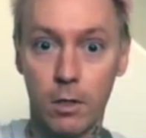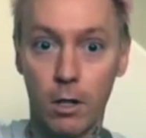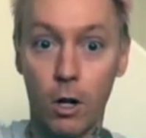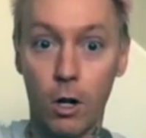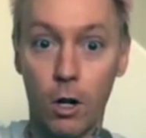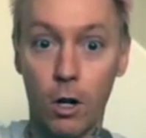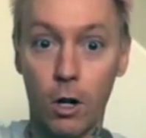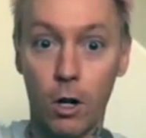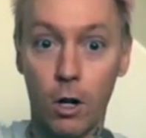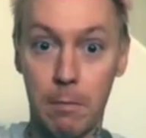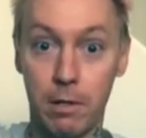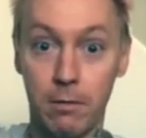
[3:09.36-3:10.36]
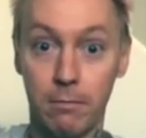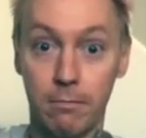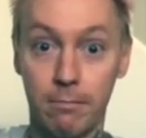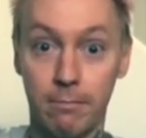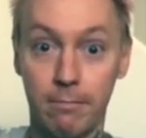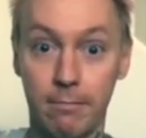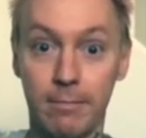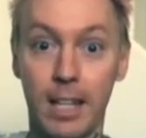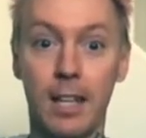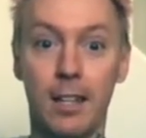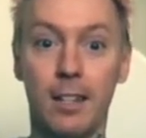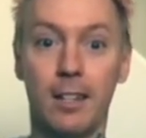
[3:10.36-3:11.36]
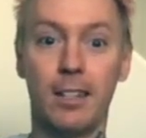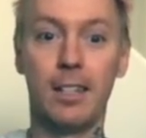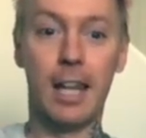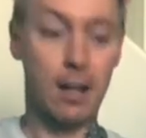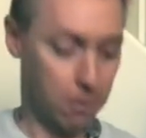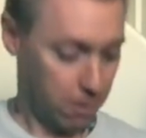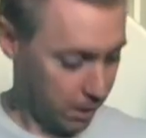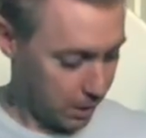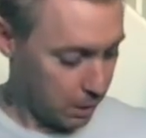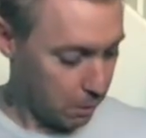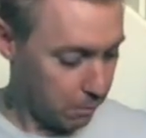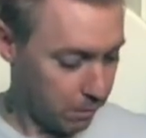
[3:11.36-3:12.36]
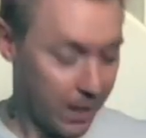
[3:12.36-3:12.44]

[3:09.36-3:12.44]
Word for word: Holy crap. Now you've